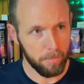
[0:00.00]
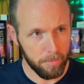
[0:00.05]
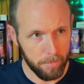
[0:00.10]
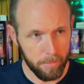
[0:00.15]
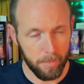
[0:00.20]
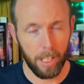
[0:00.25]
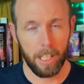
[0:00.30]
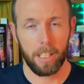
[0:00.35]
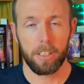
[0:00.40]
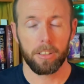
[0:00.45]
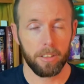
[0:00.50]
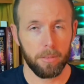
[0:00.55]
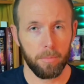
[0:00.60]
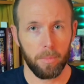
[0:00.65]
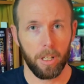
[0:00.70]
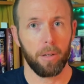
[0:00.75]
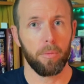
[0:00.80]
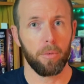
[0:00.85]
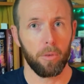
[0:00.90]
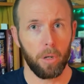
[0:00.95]
It
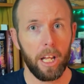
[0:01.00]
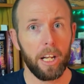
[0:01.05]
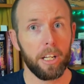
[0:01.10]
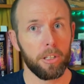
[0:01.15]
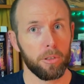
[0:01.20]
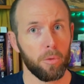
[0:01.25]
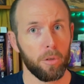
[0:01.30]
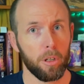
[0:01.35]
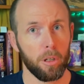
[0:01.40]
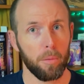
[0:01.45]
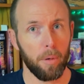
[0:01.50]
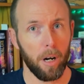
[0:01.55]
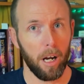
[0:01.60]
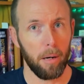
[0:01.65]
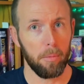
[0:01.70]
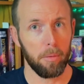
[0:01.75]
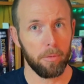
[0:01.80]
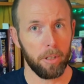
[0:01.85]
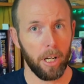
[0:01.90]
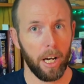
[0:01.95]
is a real
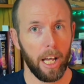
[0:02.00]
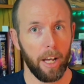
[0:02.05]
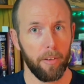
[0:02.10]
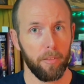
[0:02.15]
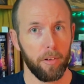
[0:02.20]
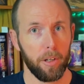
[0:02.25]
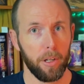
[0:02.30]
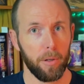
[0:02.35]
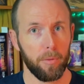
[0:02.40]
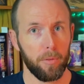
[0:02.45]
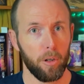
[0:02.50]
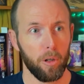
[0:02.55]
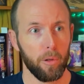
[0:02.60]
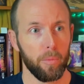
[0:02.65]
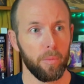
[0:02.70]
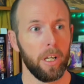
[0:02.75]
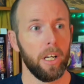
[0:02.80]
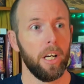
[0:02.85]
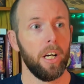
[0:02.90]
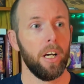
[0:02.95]
problem not having enough
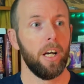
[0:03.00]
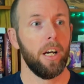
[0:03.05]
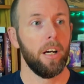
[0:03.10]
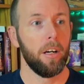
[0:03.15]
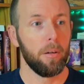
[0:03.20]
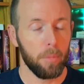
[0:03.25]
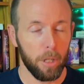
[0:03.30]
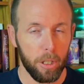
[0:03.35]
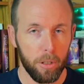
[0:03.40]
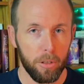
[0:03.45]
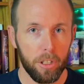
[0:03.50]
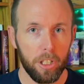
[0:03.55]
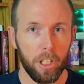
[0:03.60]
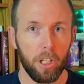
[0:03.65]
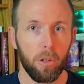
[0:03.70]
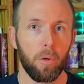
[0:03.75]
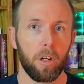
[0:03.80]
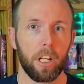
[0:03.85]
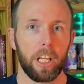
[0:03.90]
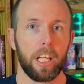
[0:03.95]
room, but you
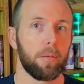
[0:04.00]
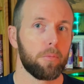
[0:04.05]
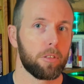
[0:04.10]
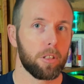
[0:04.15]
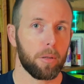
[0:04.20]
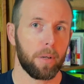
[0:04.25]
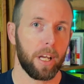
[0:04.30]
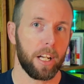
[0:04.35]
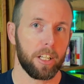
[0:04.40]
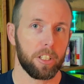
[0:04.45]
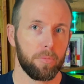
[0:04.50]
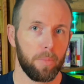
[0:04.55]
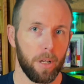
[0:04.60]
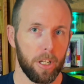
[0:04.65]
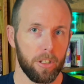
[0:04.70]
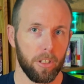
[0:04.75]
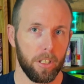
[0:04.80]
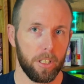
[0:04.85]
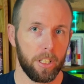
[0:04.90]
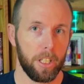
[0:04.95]
still want to get them some kind of
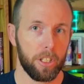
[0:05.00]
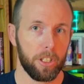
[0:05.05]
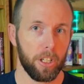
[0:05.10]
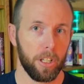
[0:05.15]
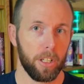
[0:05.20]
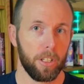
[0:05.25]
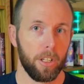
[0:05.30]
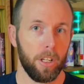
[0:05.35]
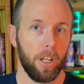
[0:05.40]
special edition.